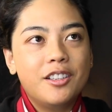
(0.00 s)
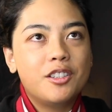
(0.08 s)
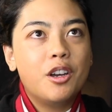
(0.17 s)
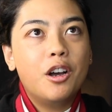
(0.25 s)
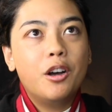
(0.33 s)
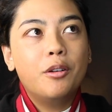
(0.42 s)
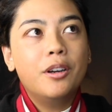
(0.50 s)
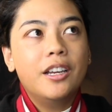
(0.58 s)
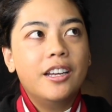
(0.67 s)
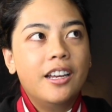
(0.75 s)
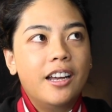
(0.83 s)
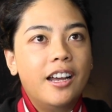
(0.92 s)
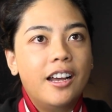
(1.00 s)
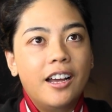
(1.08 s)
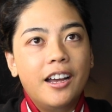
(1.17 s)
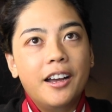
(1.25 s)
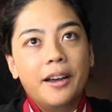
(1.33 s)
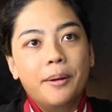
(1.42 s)
So
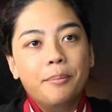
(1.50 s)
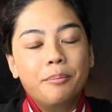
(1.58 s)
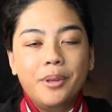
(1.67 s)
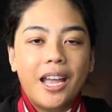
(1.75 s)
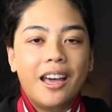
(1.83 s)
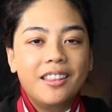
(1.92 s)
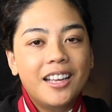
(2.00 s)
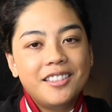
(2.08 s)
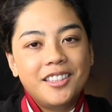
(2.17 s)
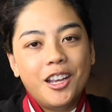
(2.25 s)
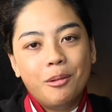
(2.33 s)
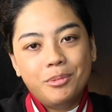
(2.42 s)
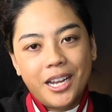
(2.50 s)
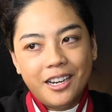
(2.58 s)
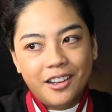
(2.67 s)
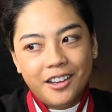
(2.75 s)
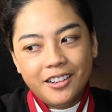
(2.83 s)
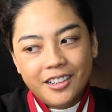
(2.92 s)
yeah, that's the
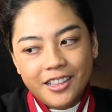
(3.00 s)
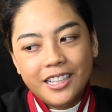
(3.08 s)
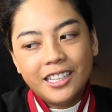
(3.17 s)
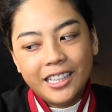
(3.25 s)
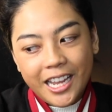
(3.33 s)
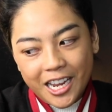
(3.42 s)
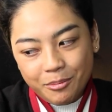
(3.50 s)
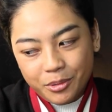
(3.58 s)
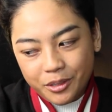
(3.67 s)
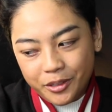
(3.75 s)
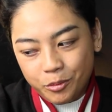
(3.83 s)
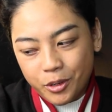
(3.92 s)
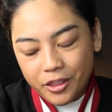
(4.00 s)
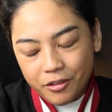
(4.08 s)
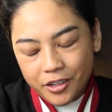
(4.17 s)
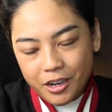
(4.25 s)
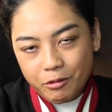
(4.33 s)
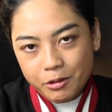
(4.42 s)
update on the label and
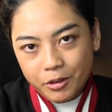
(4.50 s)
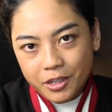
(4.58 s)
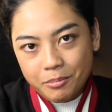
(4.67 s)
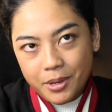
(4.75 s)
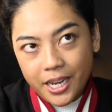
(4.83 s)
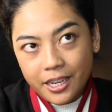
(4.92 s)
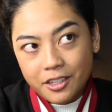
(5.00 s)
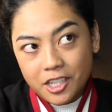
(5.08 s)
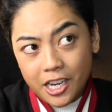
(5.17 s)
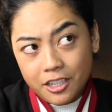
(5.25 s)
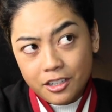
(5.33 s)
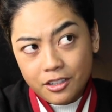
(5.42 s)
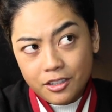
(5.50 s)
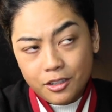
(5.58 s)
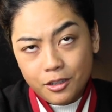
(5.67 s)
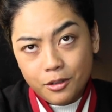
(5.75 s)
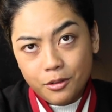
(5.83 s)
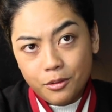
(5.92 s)
whether or not we were going to make changes
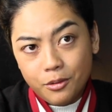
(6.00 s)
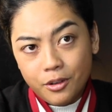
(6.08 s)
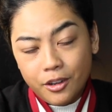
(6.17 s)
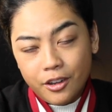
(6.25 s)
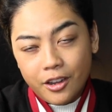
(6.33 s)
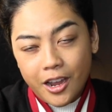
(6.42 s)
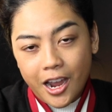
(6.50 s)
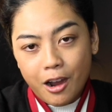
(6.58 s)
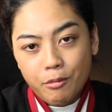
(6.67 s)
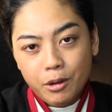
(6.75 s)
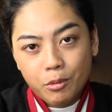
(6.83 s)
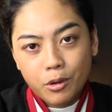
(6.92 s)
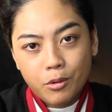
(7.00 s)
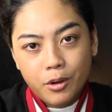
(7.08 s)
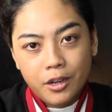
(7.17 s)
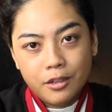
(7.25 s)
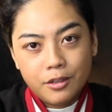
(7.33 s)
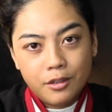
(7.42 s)
to how we were
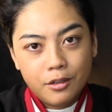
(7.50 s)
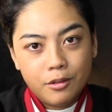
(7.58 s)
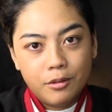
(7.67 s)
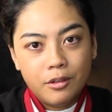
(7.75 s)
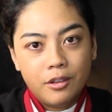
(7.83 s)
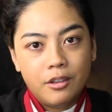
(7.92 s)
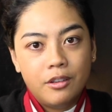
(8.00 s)
going to,